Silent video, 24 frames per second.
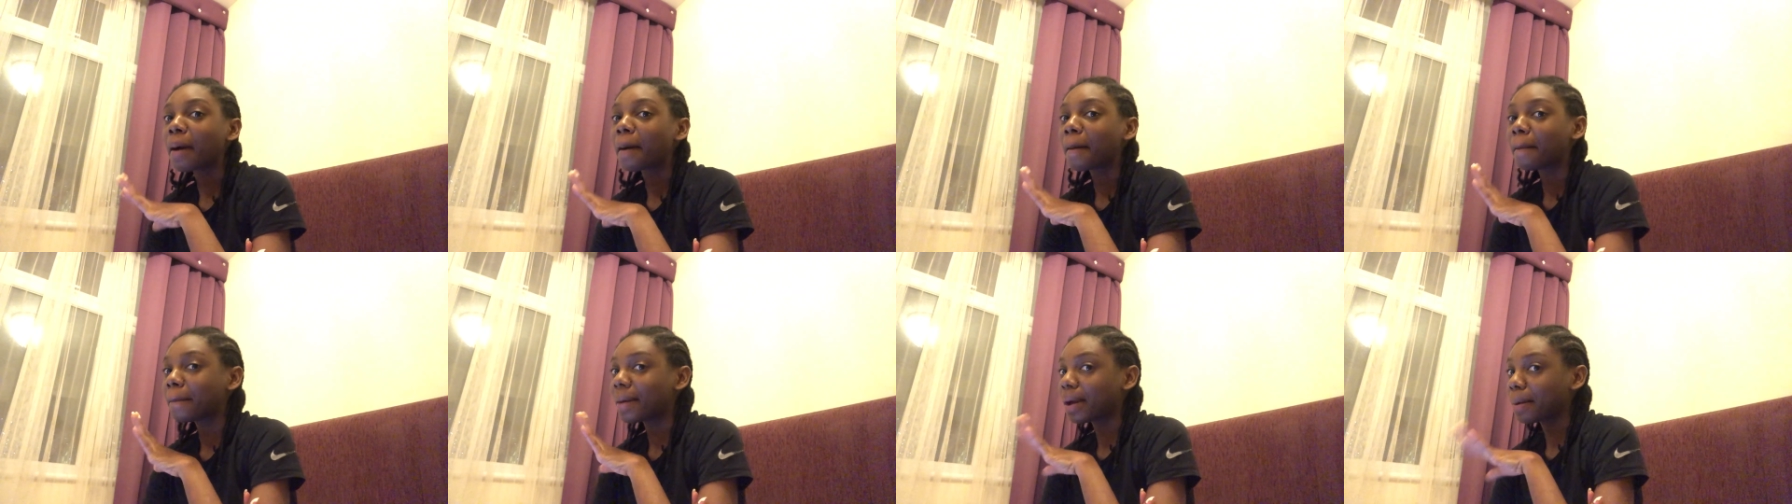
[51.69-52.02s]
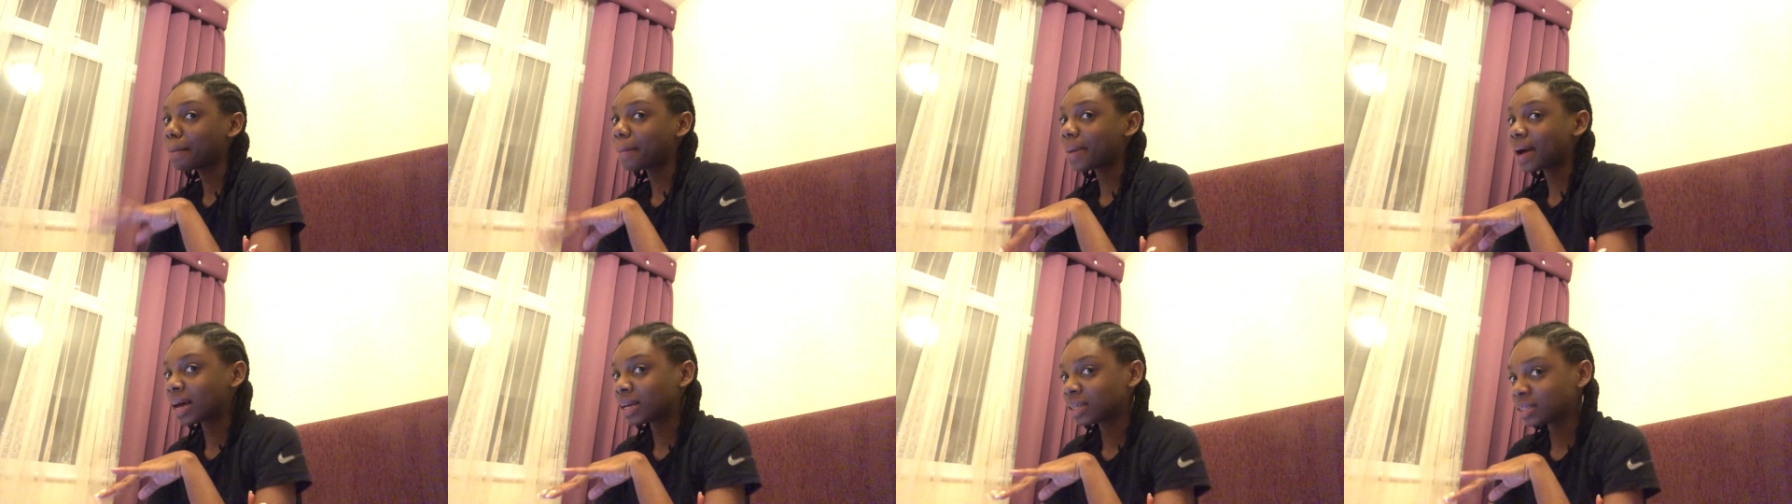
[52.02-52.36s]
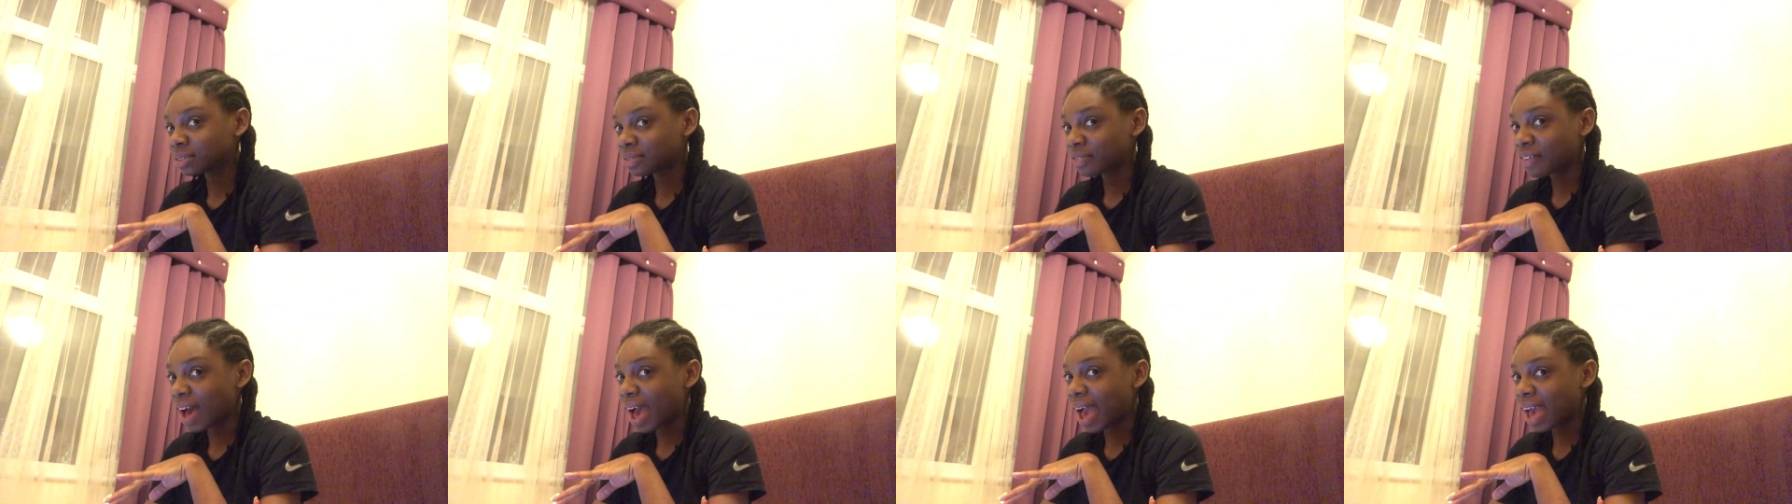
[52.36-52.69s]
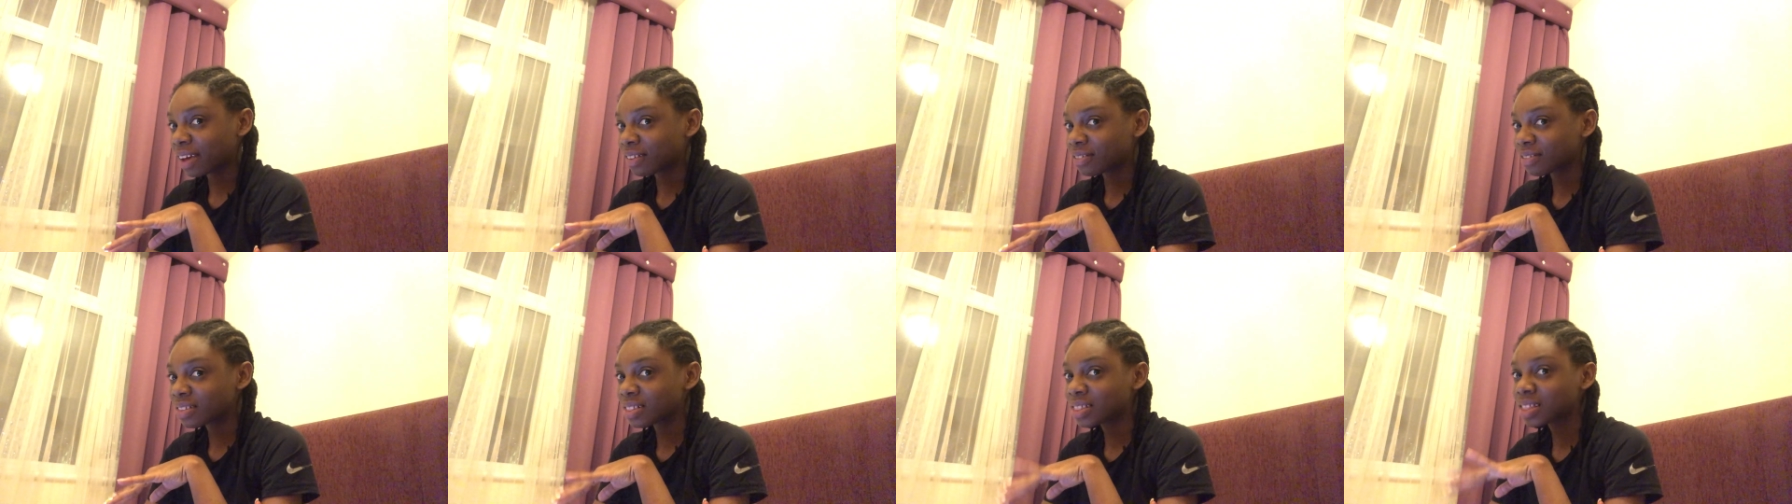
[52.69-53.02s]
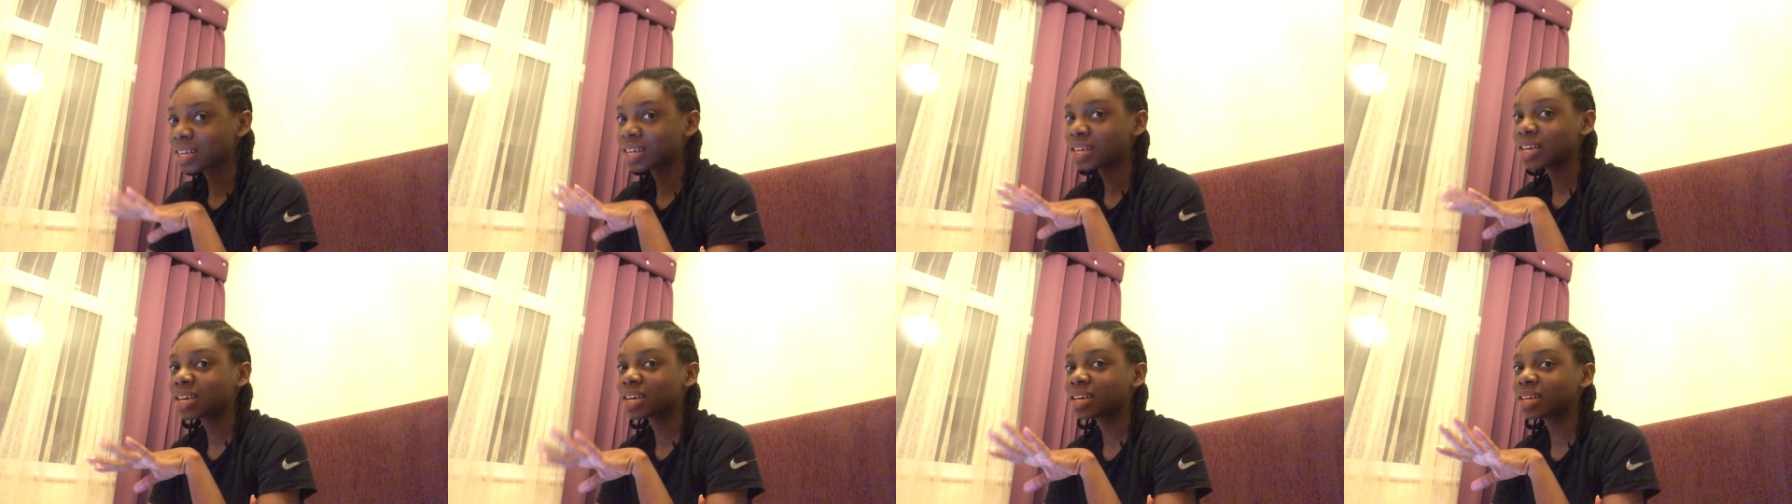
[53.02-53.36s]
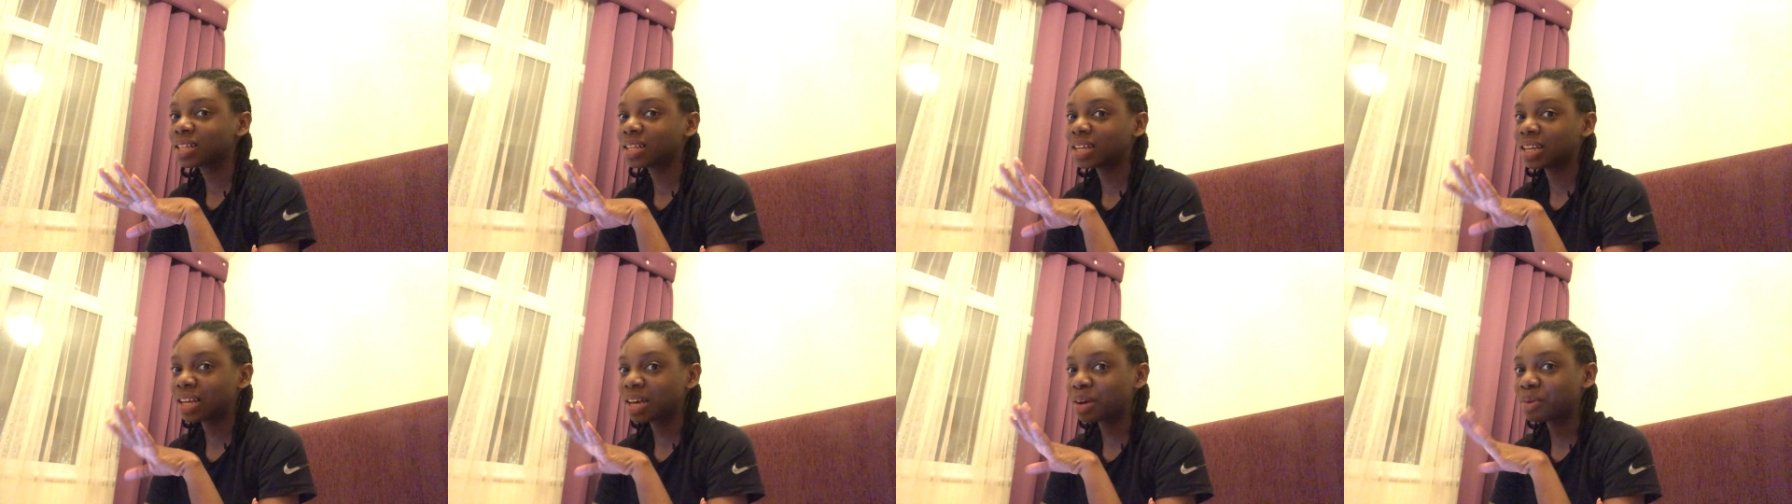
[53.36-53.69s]
by past 5, thinking
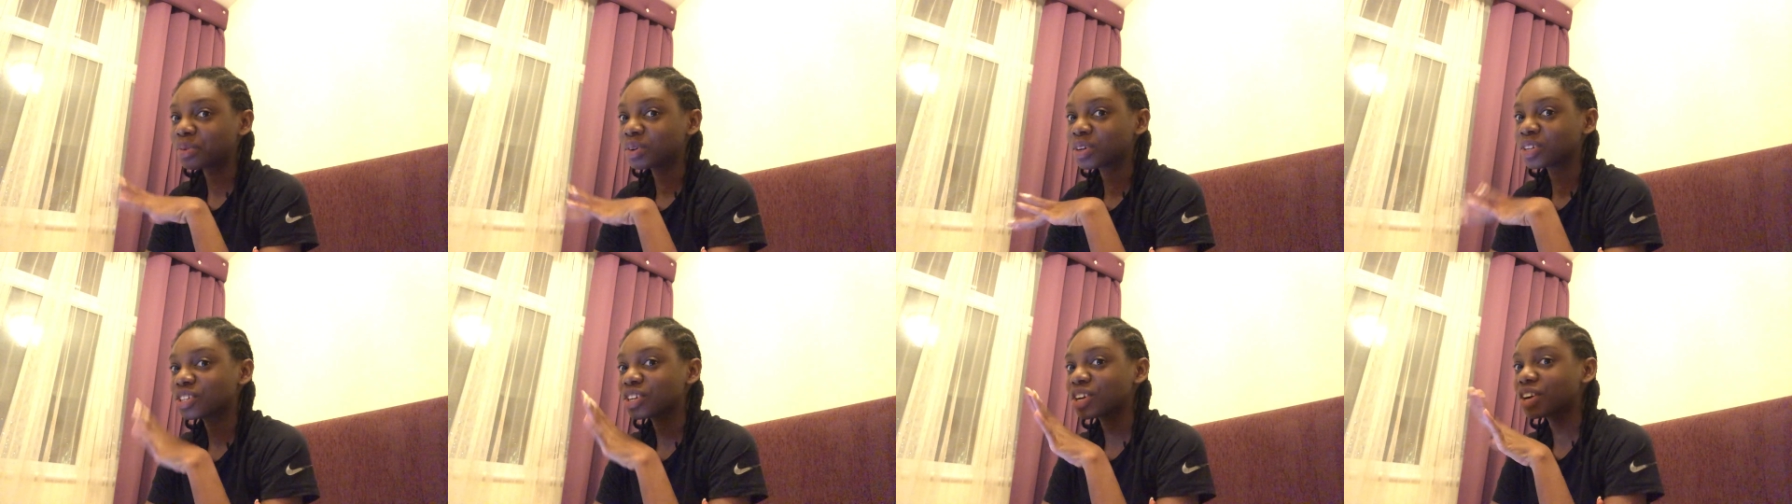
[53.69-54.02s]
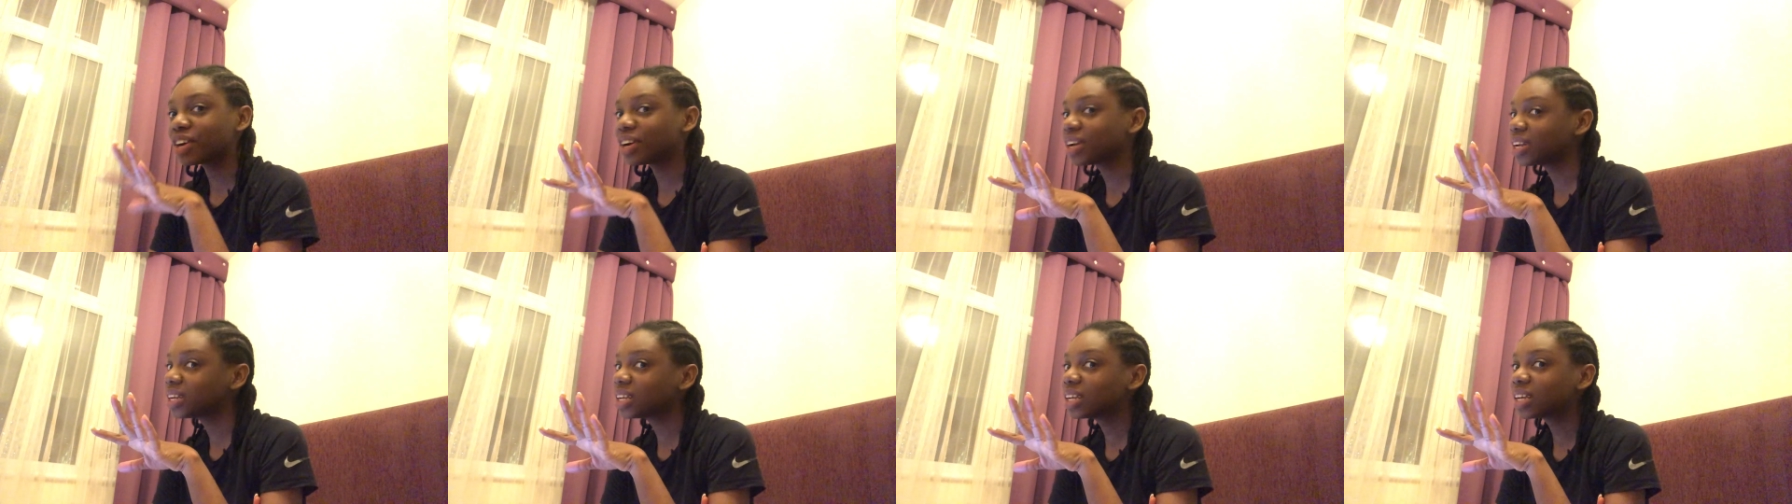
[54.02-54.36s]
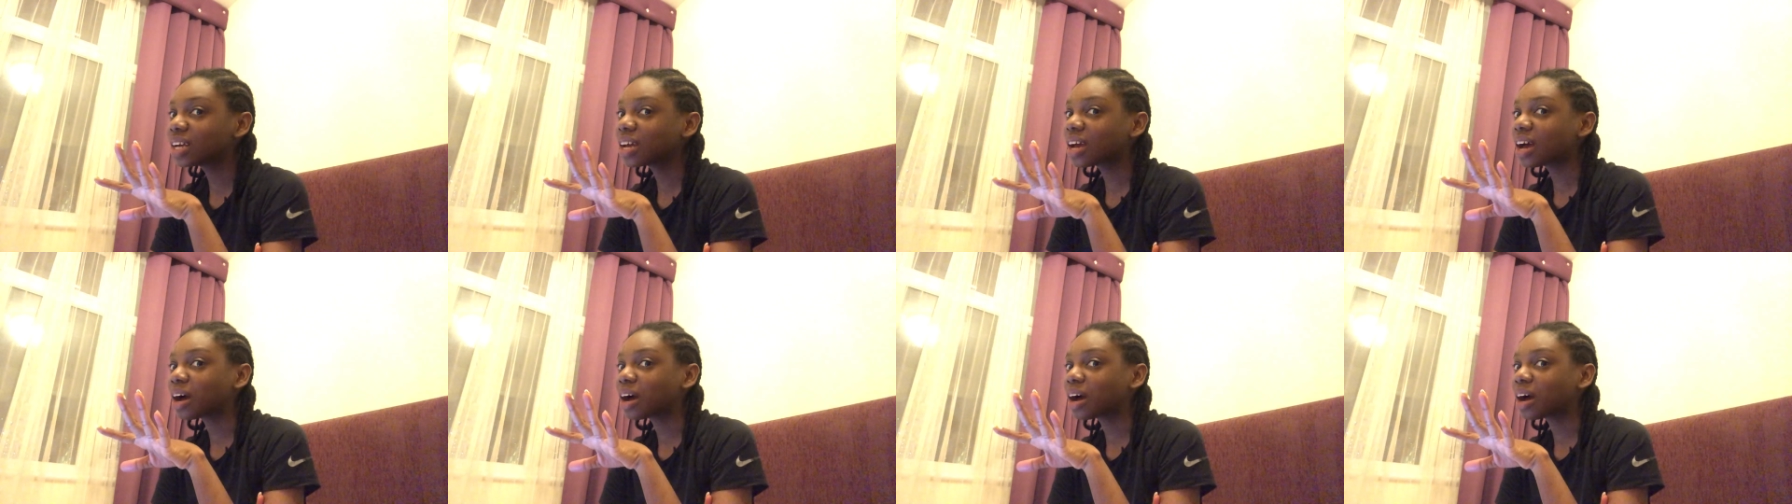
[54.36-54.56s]
that I was early.